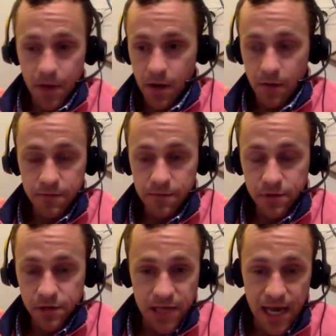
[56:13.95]
of
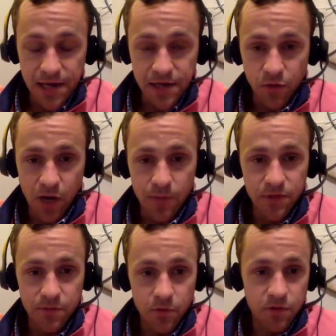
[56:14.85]
society's problems
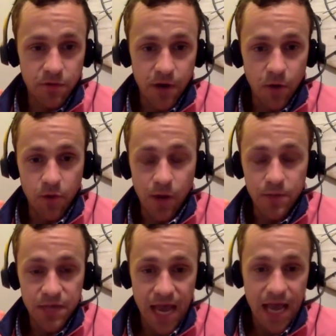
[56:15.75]
and most of our health
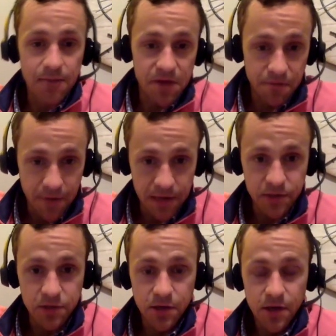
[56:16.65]
problems can be
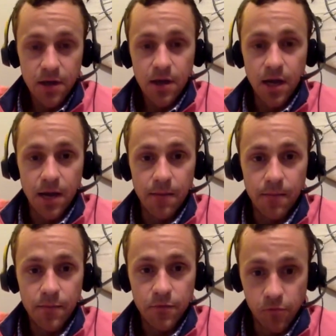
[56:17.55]
fixed,
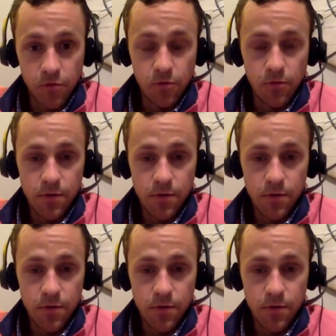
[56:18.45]
um, through